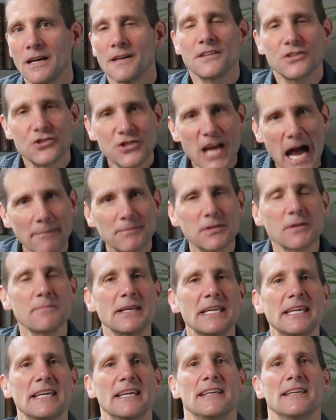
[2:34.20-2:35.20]
The chapter
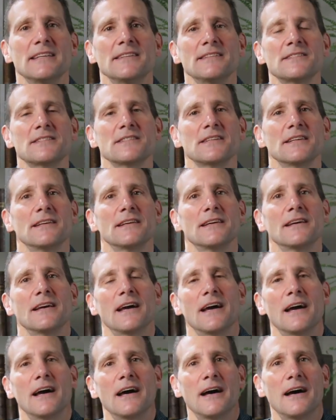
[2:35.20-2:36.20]
begins
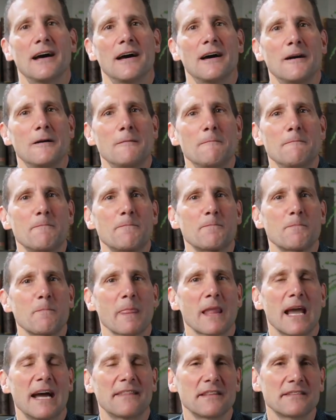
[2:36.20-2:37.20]
uh,
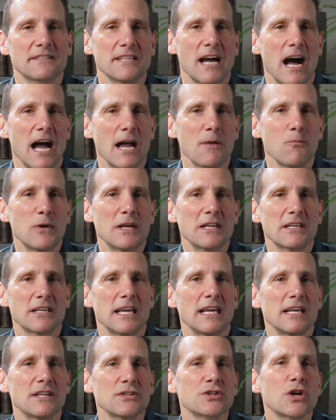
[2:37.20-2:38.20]
at the time when
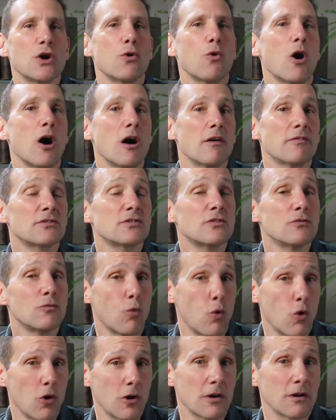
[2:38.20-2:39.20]
kings go off to
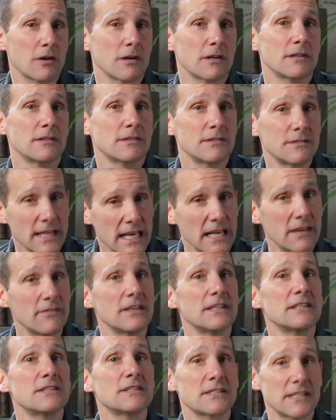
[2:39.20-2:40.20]
war,
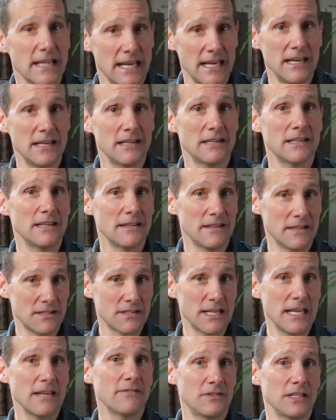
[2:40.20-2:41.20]
David stayed in the
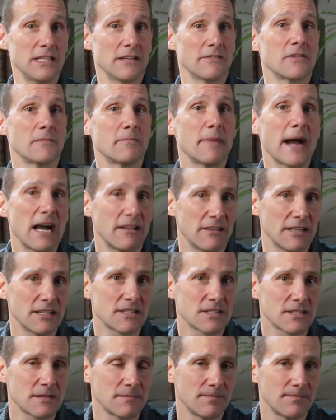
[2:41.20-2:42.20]
safety of the
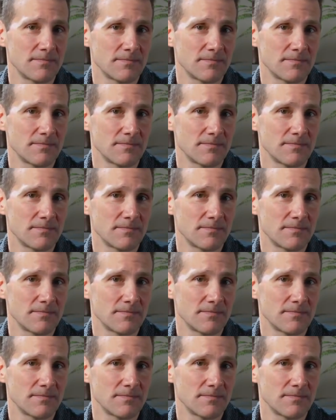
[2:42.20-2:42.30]
palace.